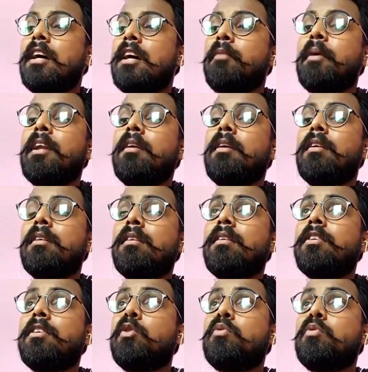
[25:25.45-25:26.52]
being
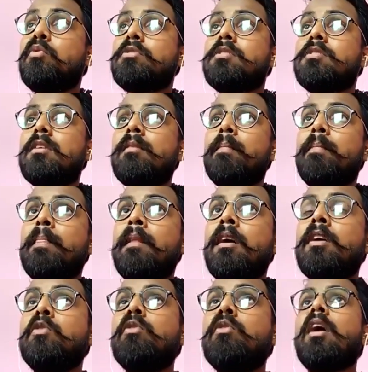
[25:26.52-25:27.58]
used. You
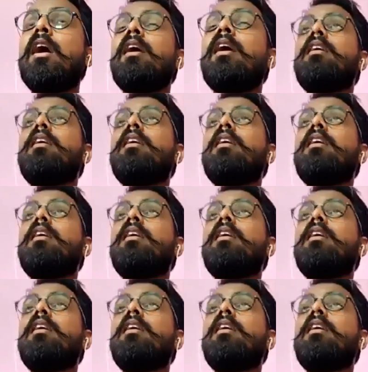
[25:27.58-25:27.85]
can't